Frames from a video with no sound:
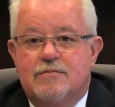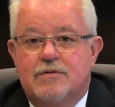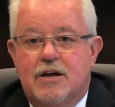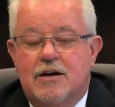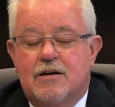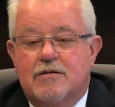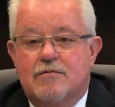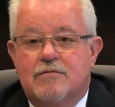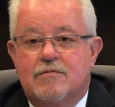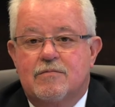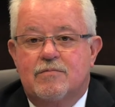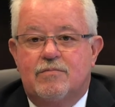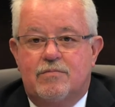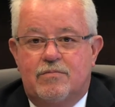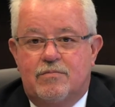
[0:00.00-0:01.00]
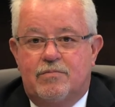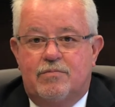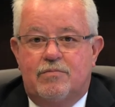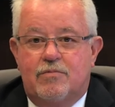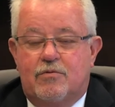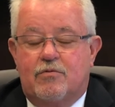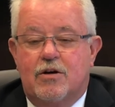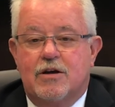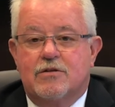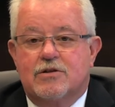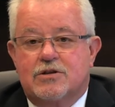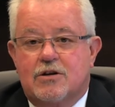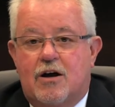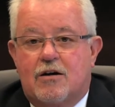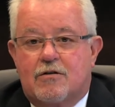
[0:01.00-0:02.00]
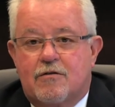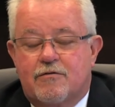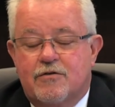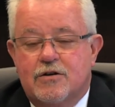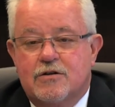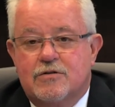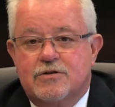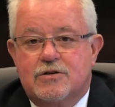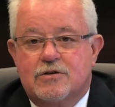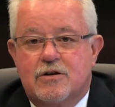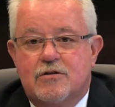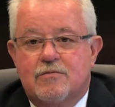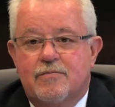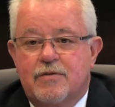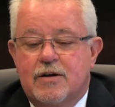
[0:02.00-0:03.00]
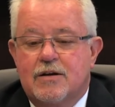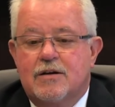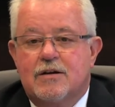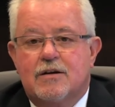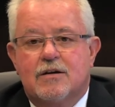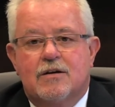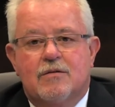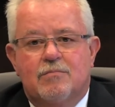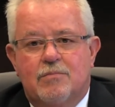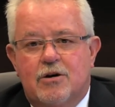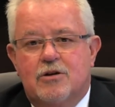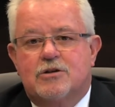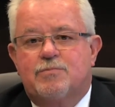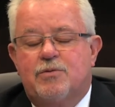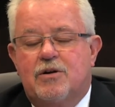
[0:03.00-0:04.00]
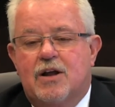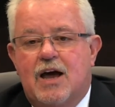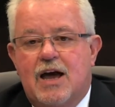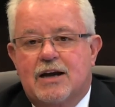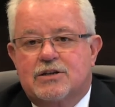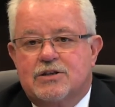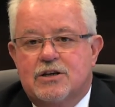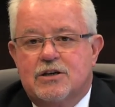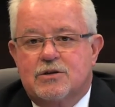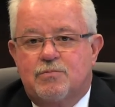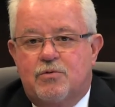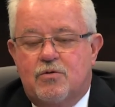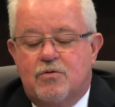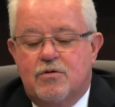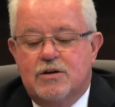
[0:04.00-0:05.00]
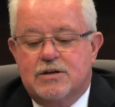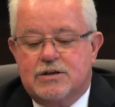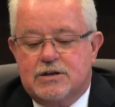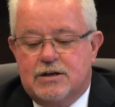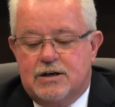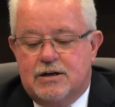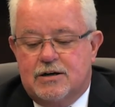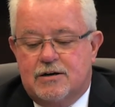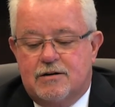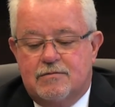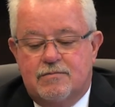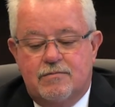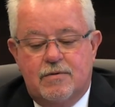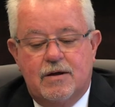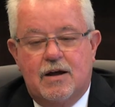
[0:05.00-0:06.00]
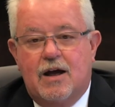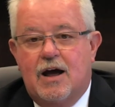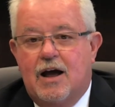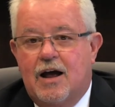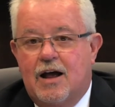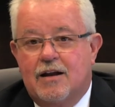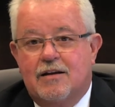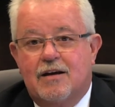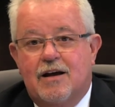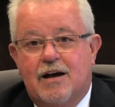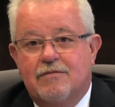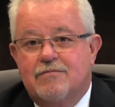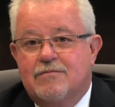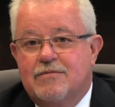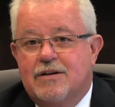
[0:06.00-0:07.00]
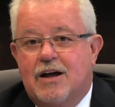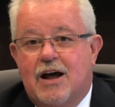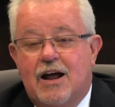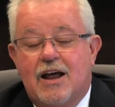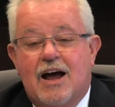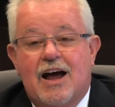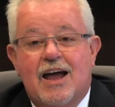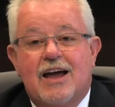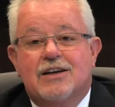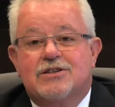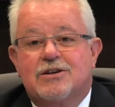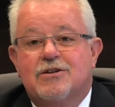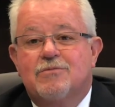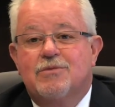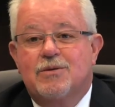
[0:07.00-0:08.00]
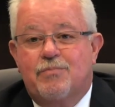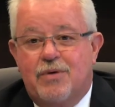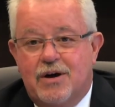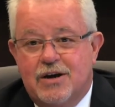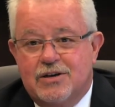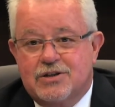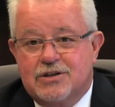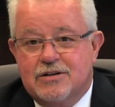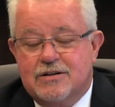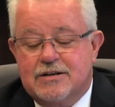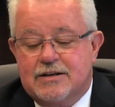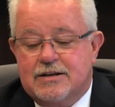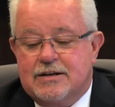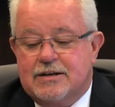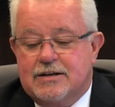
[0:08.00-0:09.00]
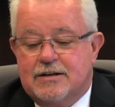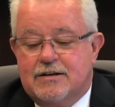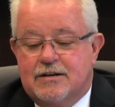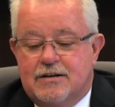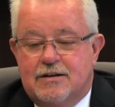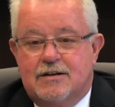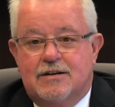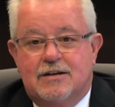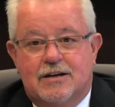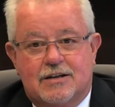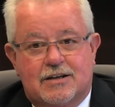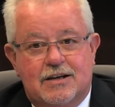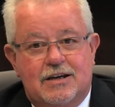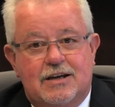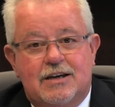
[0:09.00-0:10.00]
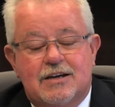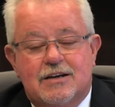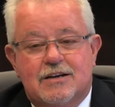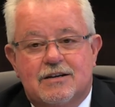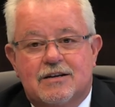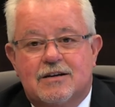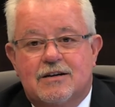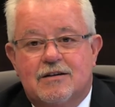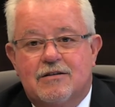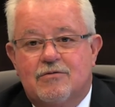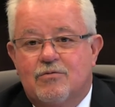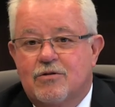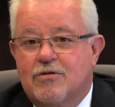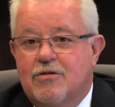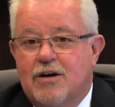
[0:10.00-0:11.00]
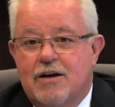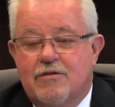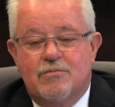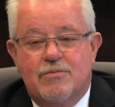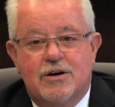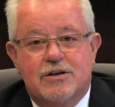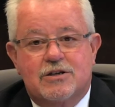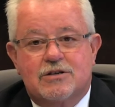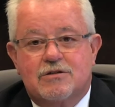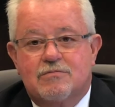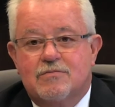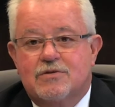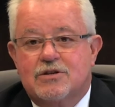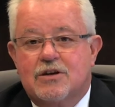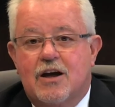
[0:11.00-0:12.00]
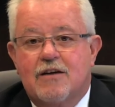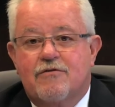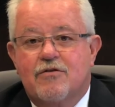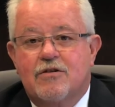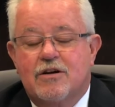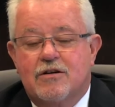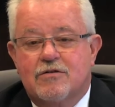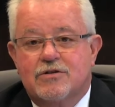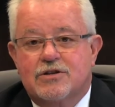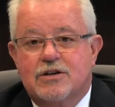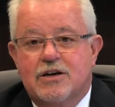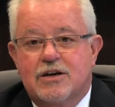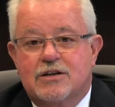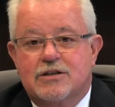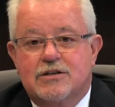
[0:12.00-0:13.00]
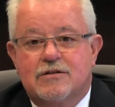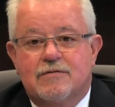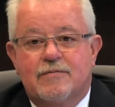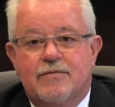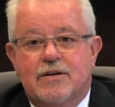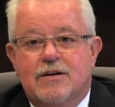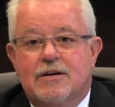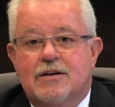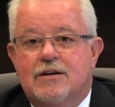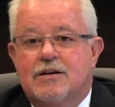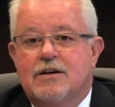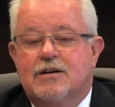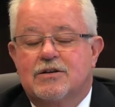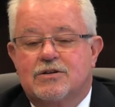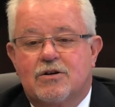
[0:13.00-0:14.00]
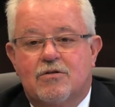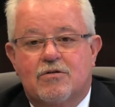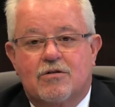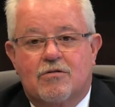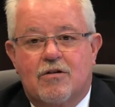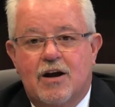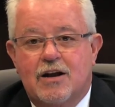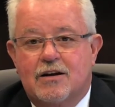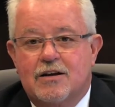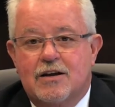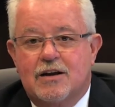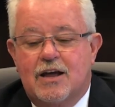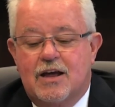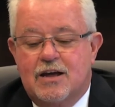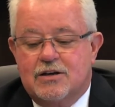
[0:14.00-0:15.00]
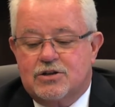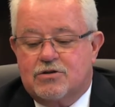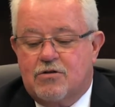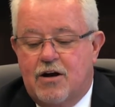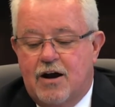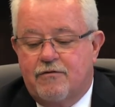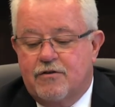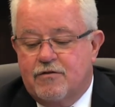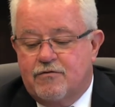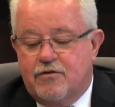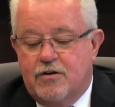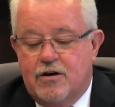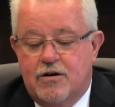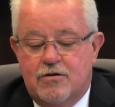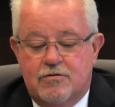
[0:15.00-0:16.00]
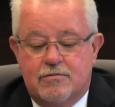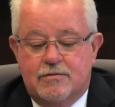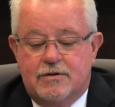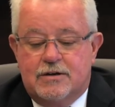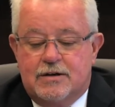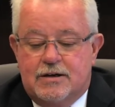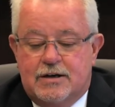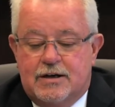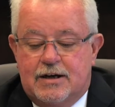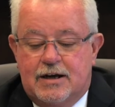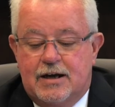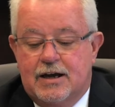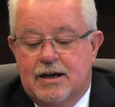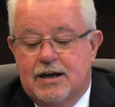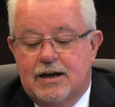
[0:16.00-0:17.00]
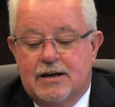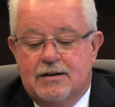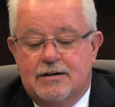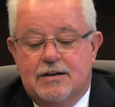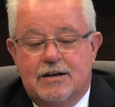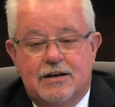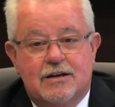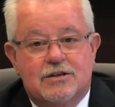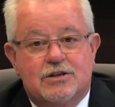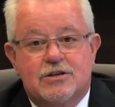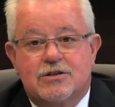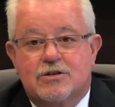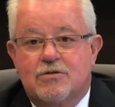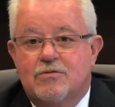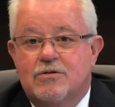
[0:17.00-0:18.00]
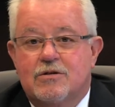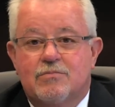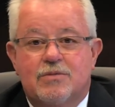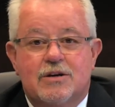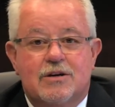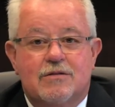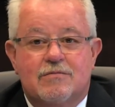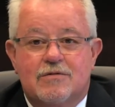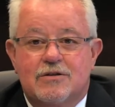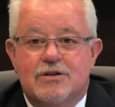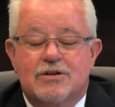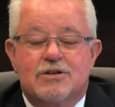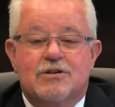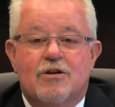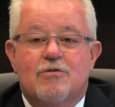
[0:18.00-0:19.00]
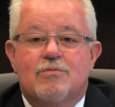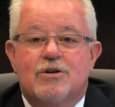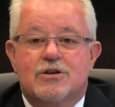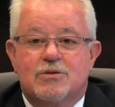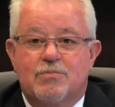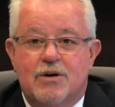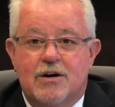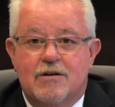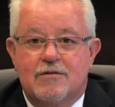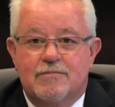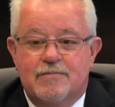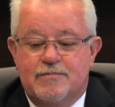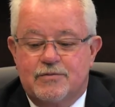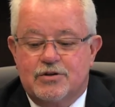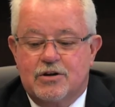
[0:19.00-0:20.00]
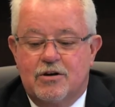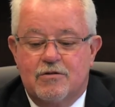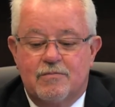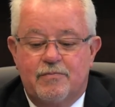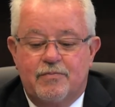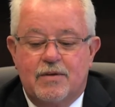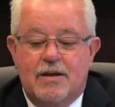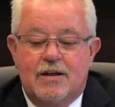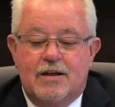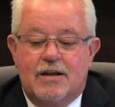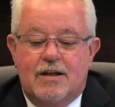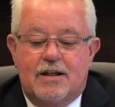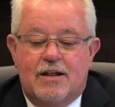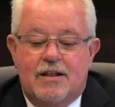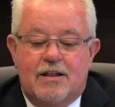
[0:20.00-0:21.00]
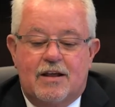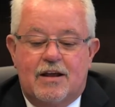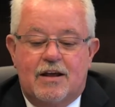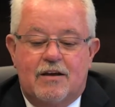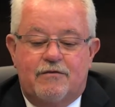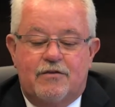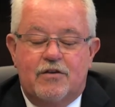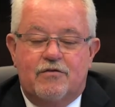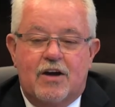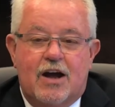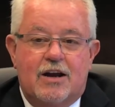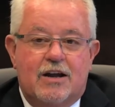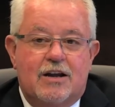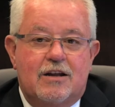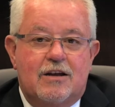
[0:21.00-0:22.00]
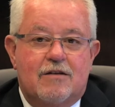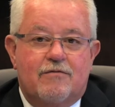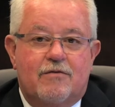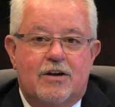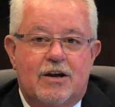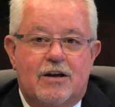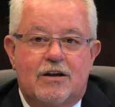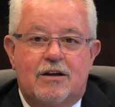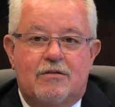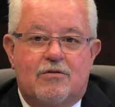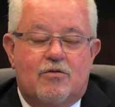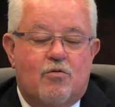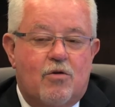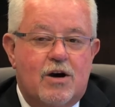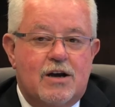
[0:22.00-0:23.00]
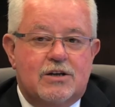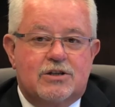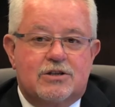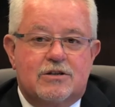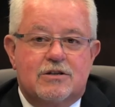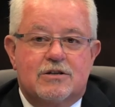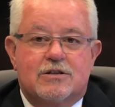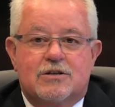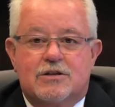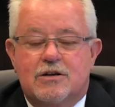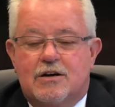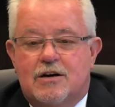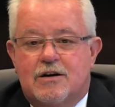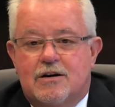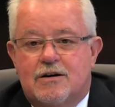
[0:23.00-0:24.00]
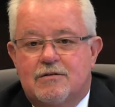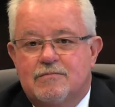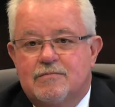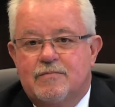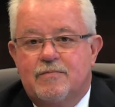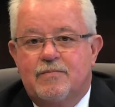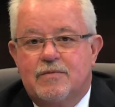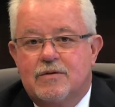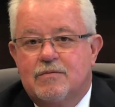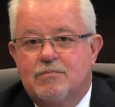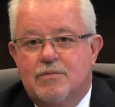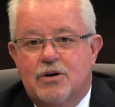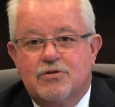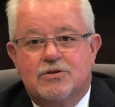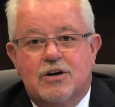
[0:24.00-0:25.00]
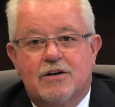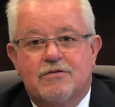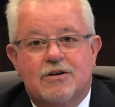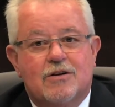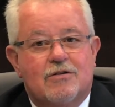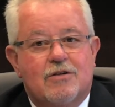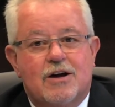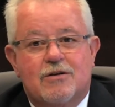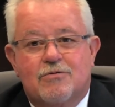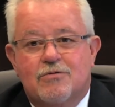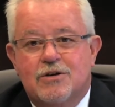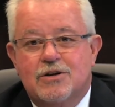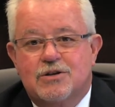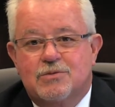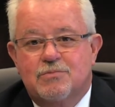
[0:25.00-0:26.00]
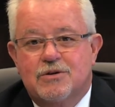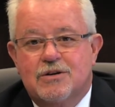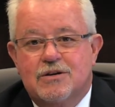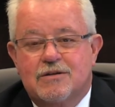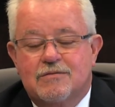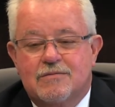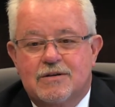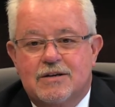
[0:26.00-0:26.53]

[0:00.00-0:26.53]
down around the soccer fields. So, multiple access points. I ask you to be patient. At the end, we're going much safer intersection. It's going to greatly enhance traffic flow, and it's just going to be just so much better. So, if you've got any questions, most of you know how to reach me.